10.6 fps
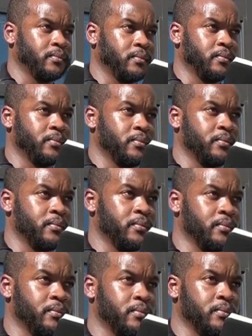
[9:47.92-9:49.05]

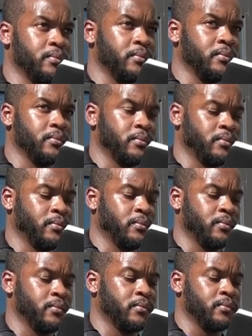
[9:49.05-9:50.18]

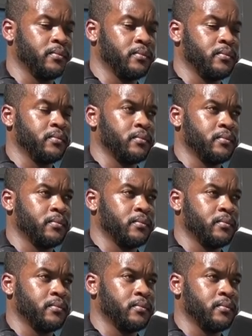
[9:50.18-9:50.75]
[no speech]